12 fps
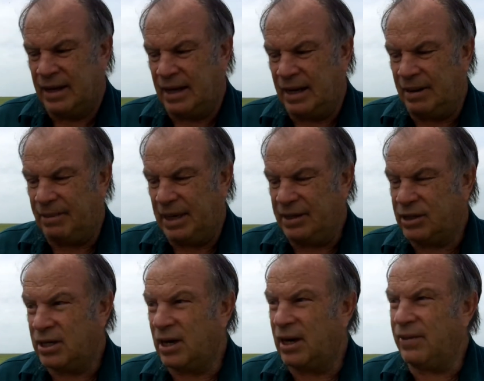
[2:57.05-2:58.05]
In
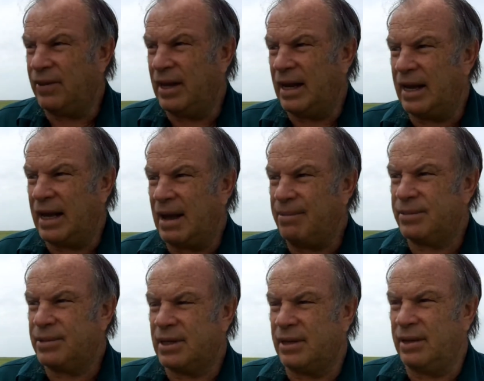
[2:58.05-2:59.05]
turn, the
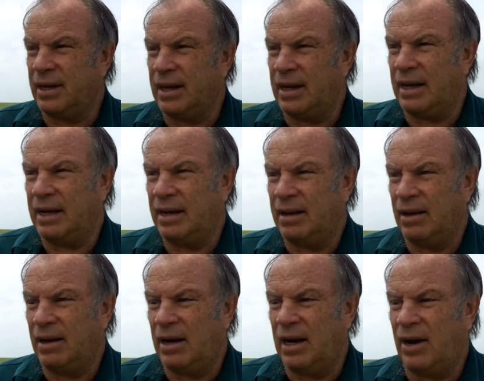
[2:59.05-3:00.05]
camps in the
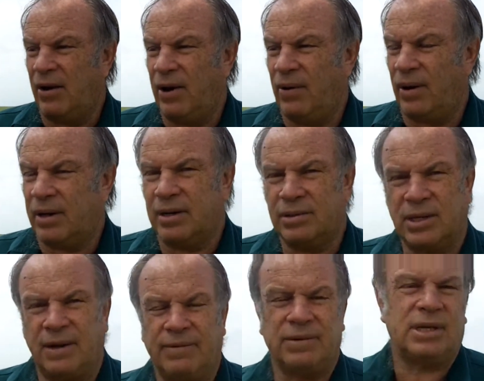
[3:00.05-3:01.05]
Olare Orok
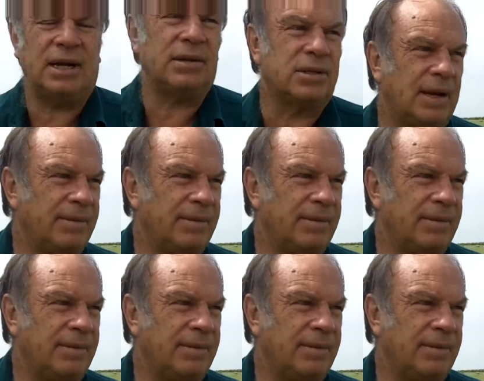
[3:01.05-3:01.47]
Conservancy and